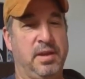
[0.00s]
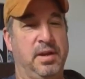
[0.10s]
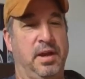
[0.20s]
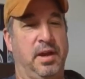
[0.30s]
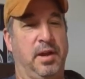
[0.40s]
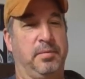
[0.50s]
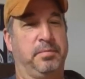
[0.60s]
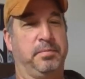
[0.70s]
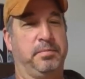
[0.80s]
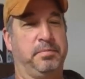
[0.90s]
Um,
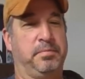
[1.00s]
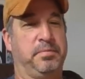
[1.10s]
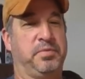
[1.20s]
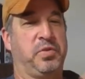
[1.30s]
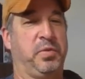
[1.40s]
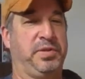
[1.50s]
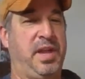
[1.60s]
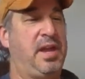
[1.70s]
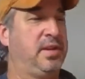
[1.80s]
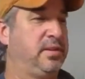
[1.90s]
so with
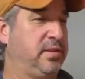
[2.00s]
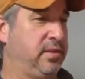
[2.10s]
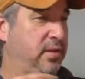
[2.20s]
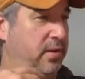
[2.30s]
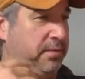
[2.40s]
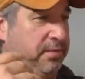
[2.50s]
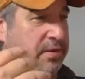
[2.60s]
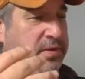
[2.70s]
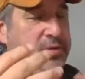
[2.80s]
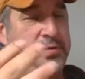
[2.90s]
that, a
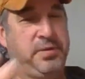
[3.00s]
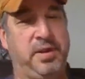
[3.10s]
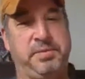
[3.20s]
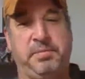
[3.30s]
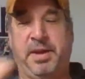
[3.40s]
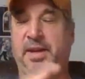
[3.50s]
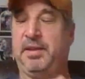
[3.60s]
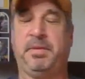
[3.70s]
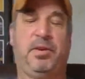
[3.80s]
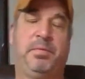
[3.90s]
few tips, and again,
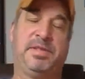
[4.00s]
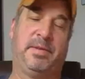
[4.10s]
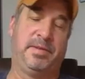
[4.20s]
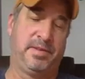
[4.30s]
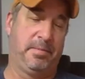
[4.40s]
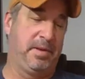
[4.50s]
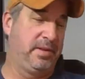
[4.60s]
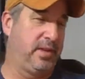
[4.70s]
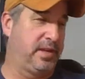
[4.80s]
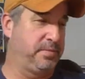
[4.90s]
by no means am I
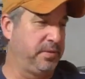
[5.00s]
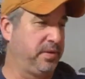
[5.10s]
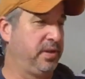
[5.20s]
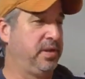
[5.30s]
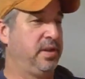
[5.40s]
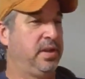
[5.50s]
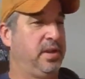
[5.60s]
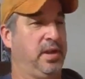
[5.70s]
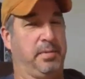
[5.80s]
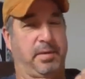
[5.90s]
the expert.
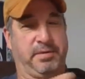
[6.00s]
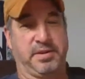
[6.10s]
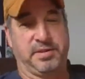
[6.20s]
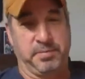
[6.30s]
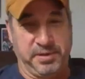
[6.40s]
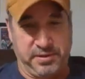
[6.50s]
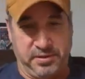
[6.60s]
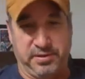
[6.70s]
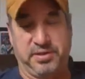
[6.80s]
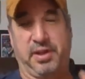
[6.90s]
I've done some
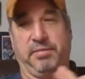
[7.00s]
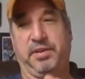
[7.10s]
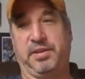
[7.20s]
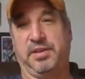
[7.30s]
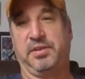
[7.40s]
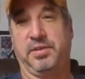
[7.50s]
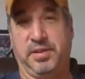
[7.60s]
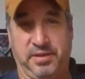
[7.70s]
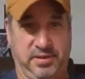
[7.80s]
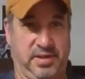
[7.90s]
research. I've looked into it.
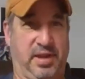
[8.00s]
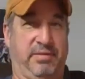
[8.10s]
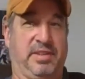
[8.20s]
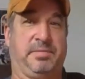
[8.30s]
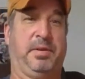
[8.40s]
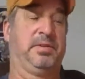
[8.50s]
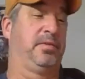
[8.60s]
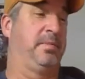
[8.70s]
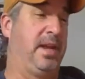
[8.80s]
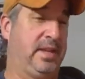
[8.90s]
I've experienced with
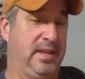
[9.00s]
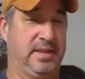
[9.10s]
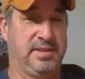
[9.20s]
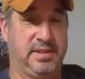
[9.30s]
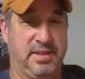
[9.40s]
my kids.